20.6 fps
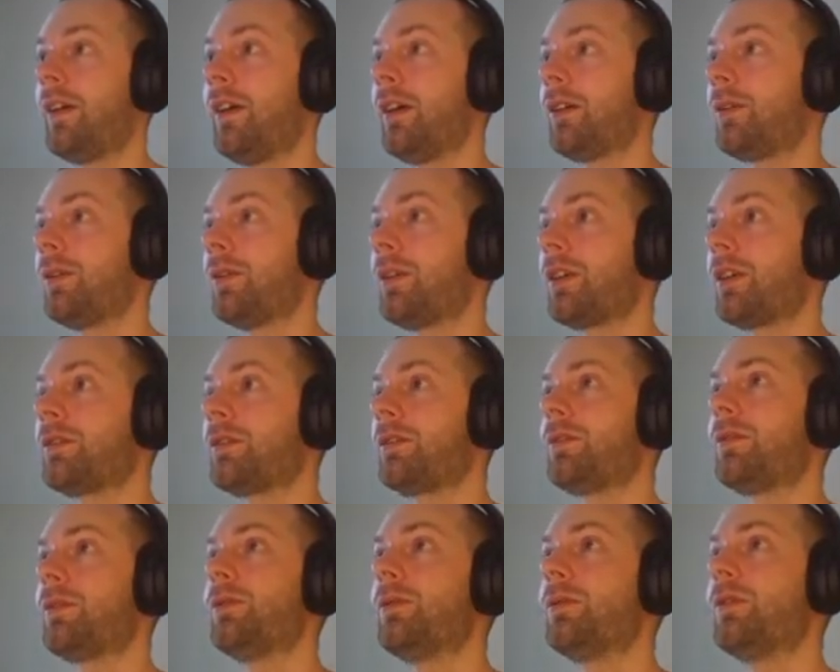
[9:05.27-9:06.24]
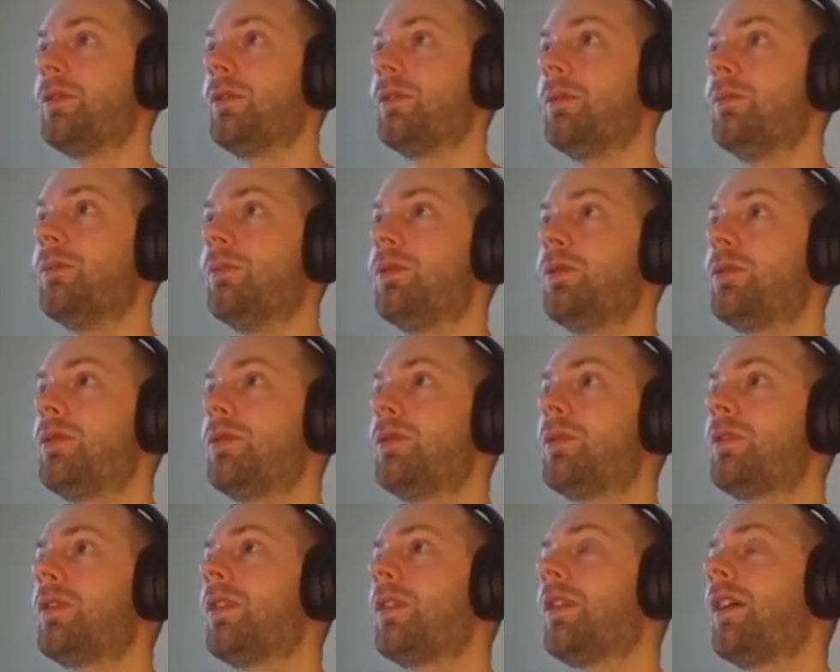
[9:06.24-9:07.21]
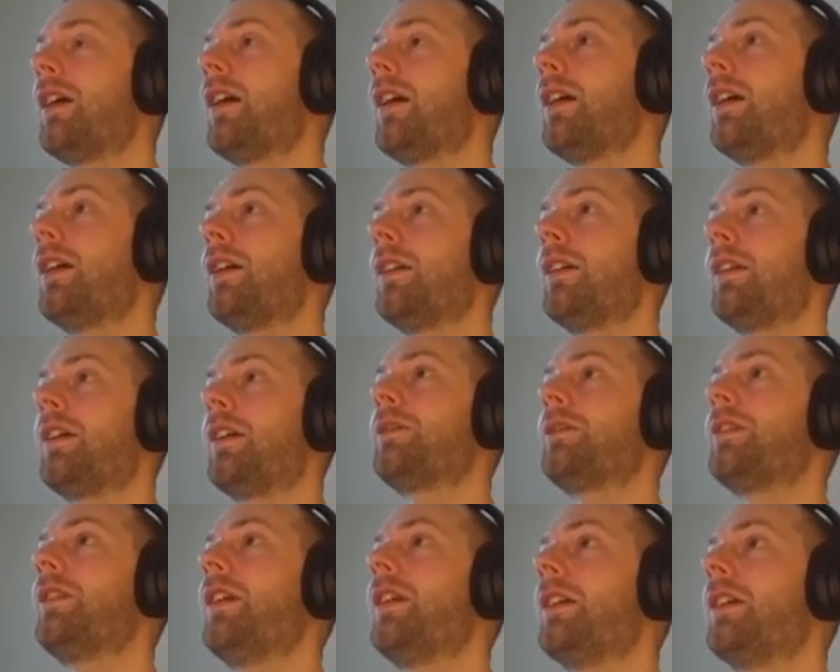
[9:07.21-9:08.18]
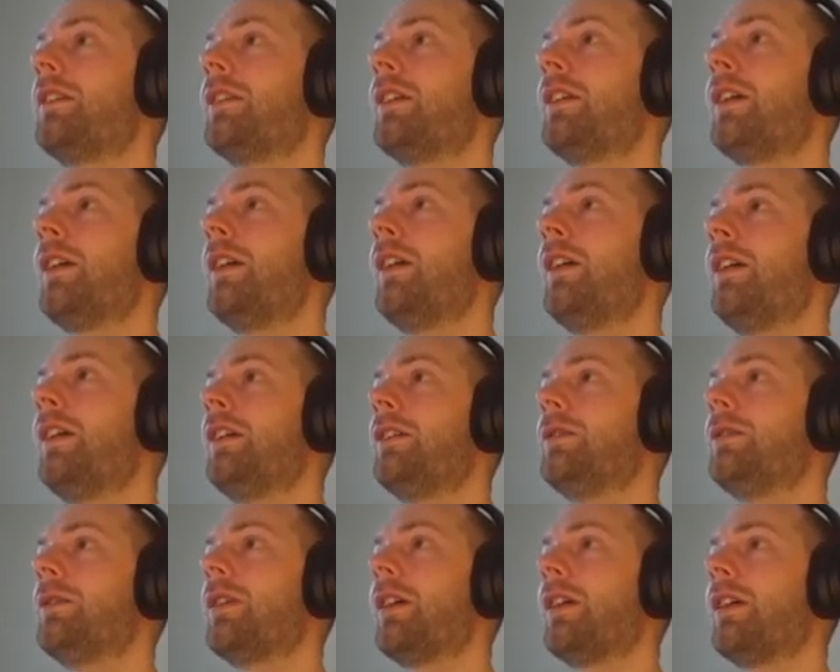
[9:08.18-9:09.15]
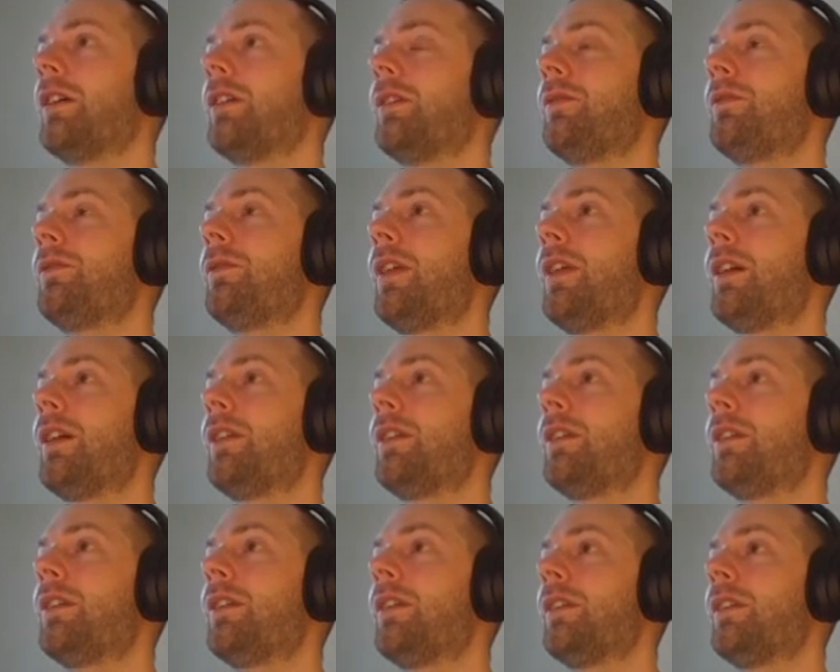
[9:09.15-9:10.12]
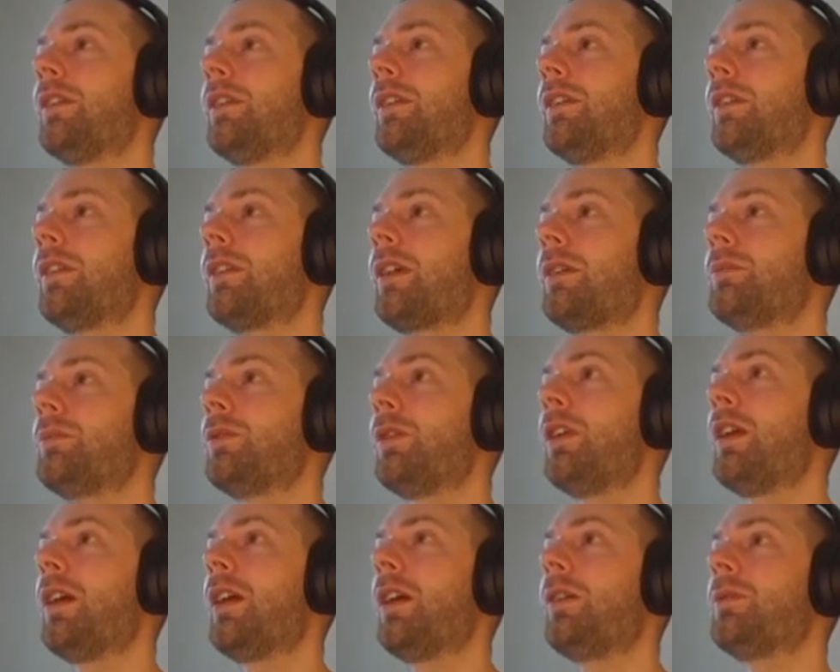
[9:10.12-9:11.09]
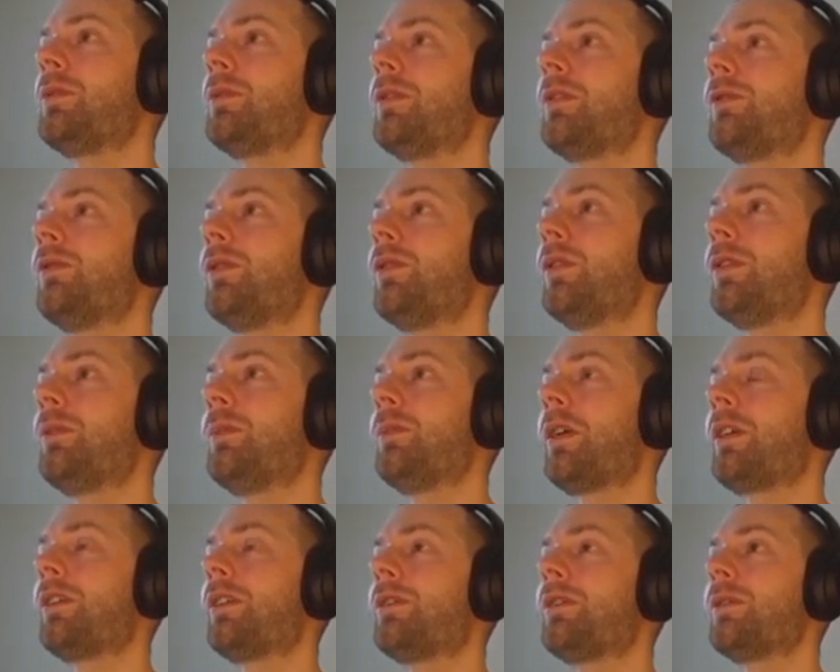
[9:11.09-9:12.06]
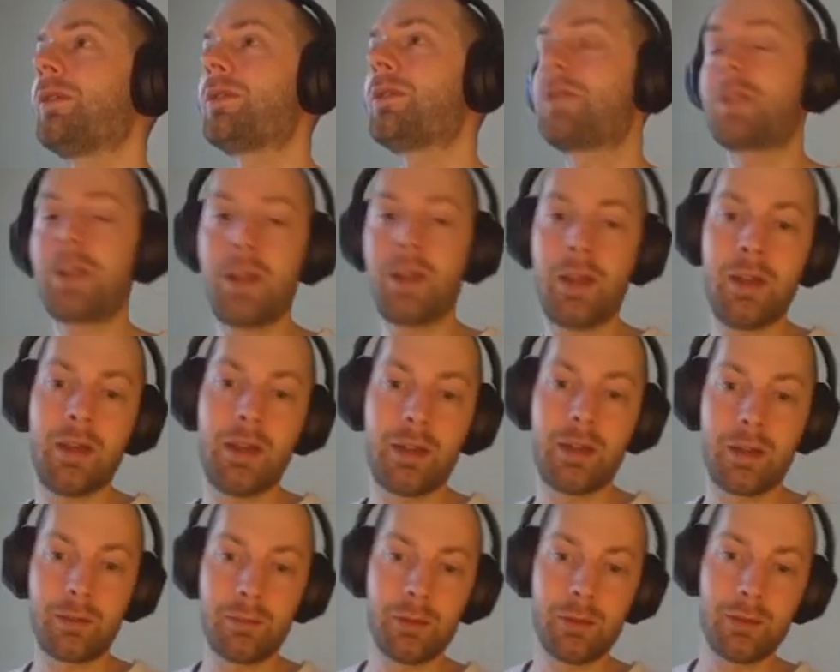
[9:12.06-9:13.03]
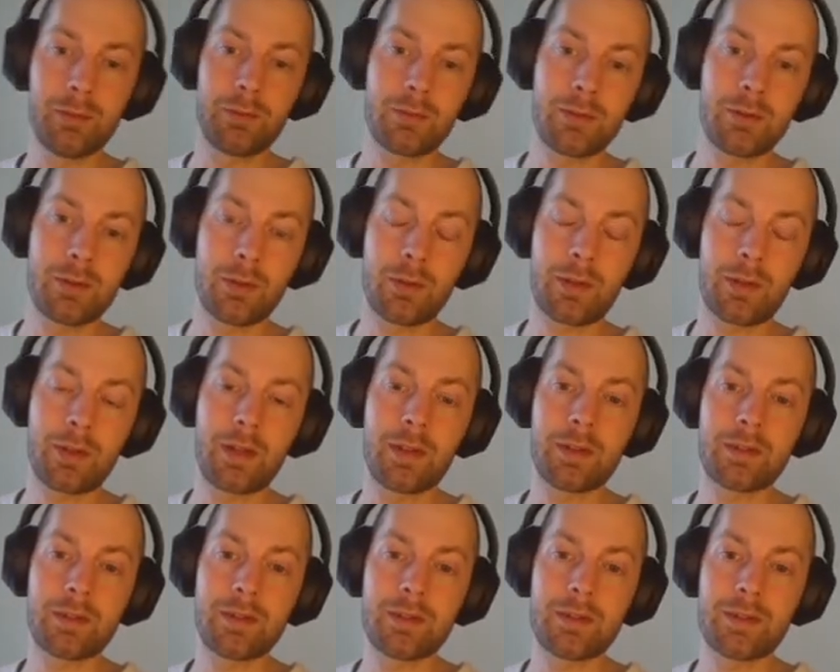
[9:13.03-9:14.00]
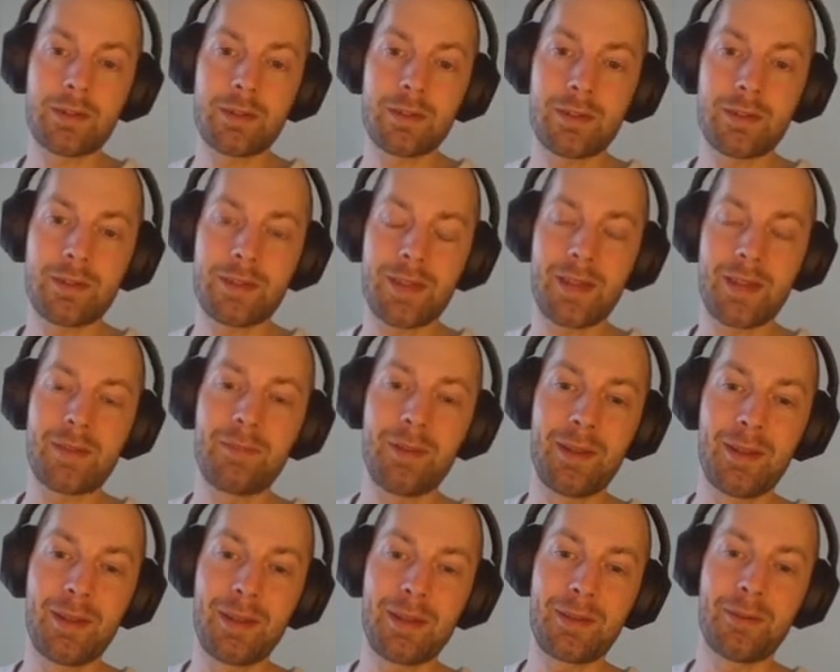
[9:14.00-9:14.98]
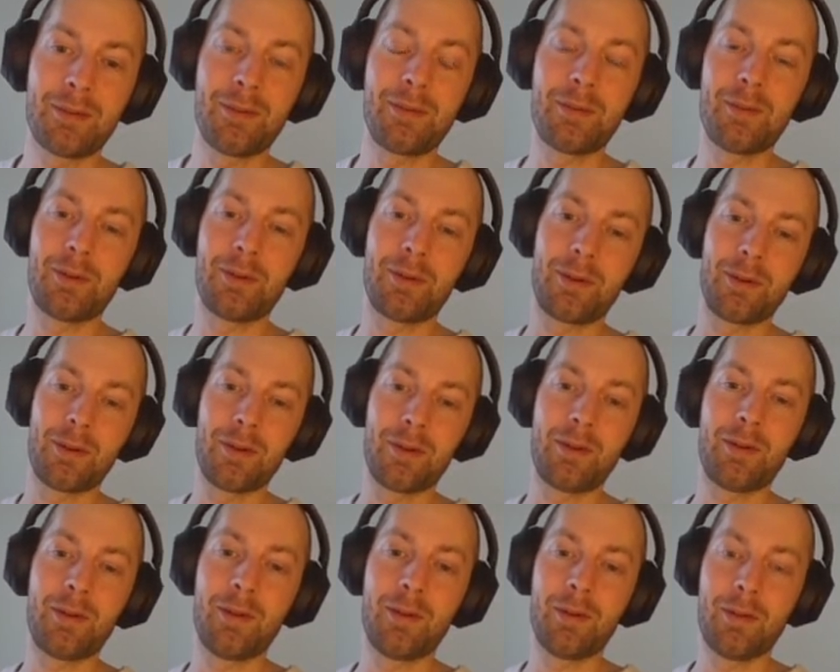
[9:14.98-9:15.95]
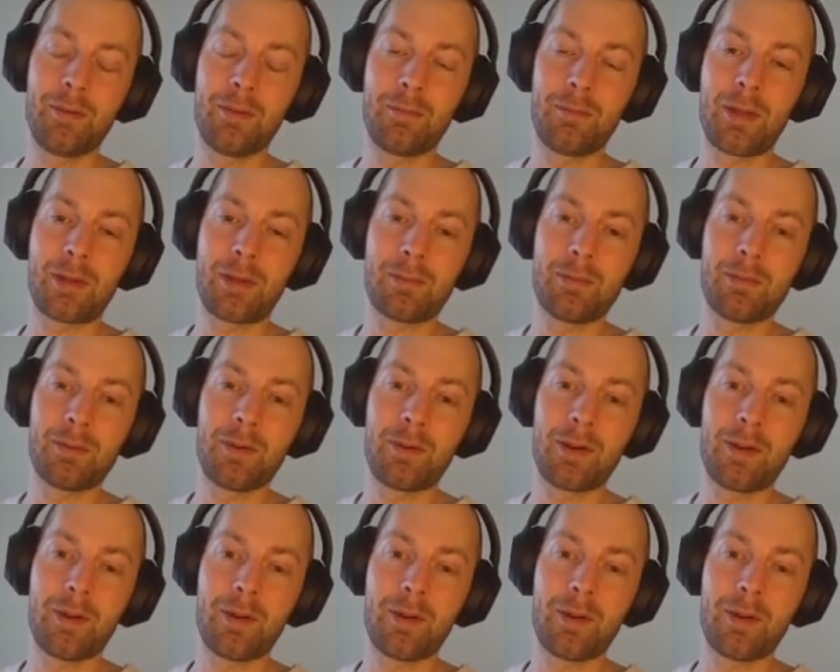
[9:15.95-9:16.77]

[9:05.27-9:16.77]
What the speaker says: connect through the Bluetooth, and after that you can find keyboard layout for Macintosh, and it will do shortcuts same like on your MacBook.